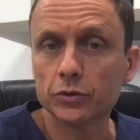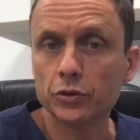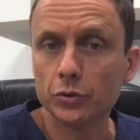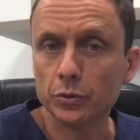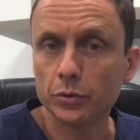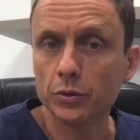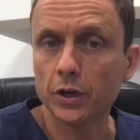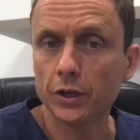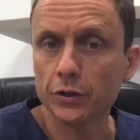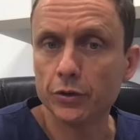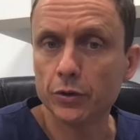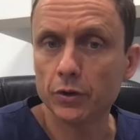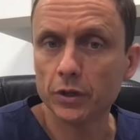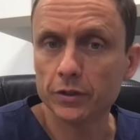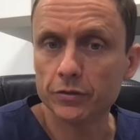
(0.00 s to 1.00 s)
to a
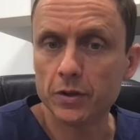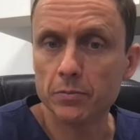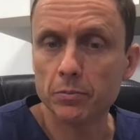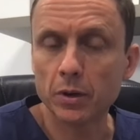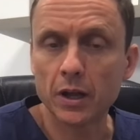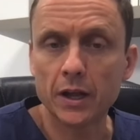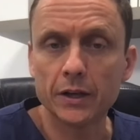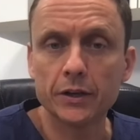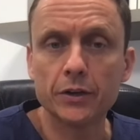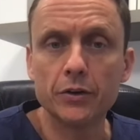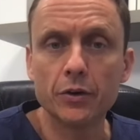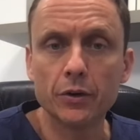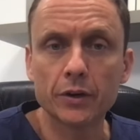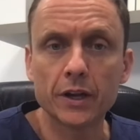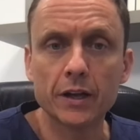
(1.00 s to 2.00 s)
urolift implant and
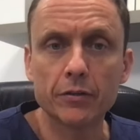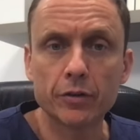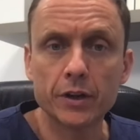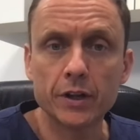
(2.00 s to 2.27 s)
not every